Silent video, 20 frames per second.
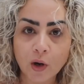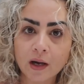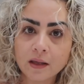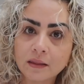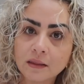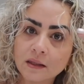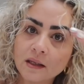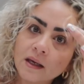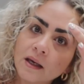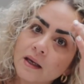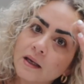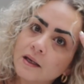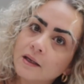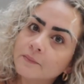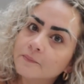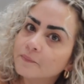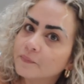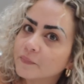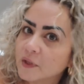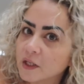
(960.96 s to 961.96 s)
I
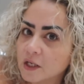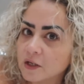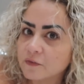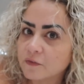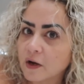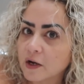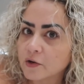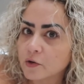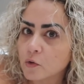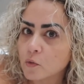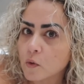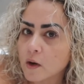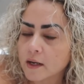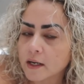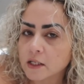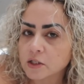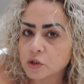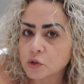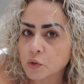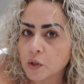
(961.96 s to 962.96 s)
think if I don't
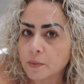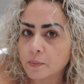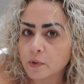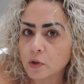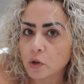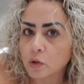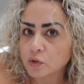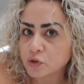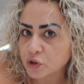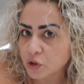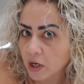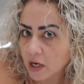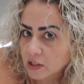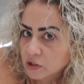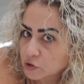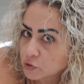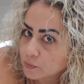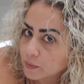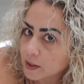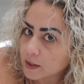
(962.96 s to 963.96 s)
wanna do a blow dry
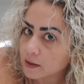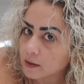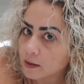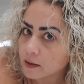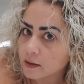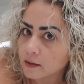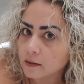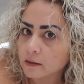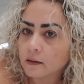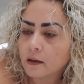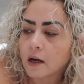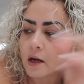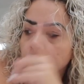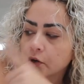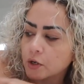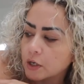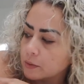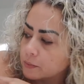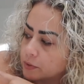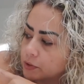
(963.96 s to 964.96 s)
to my hair, I'm
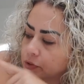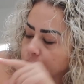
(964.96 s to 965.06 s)
gonna be